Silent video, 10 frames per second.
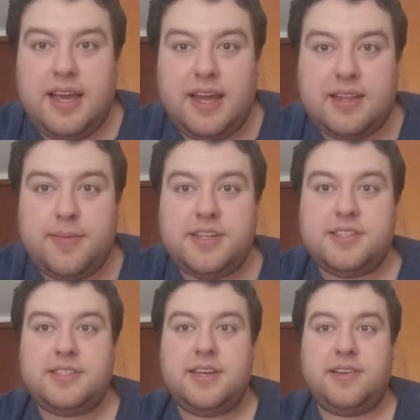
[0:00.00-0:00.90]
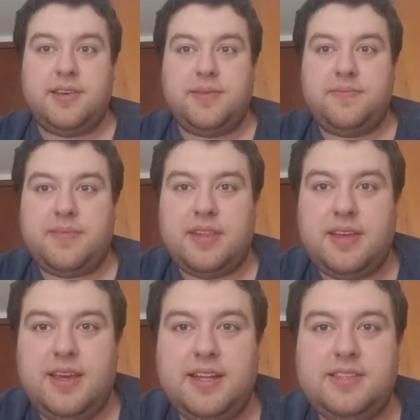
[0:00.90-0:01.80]
And let me just tell you,
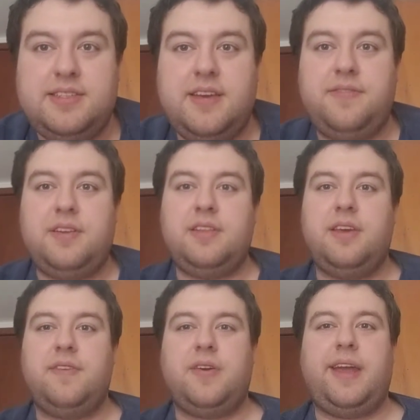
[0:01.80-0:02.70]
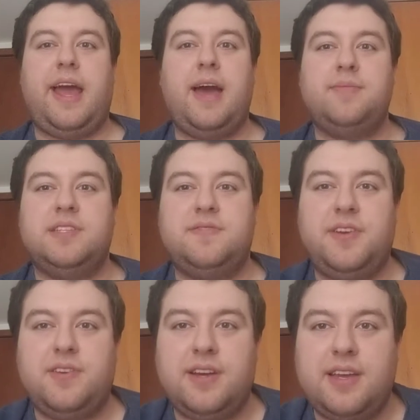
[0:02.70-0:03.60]
it's definitely a very
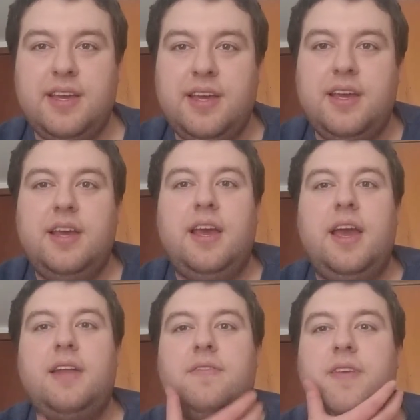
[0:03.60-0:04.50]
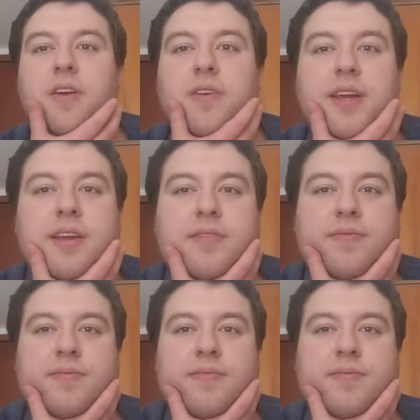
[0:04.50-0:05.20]
atmospheric and very